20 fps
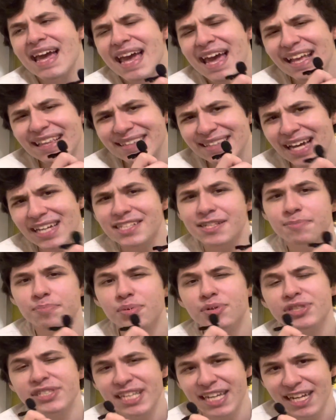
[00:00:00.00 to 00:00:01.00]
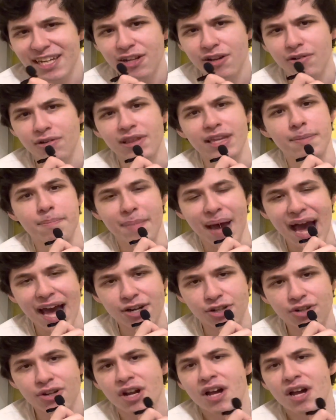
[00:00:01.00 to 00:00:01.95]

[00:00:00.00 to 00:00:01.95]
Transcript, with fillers: it doesn't particularly matter.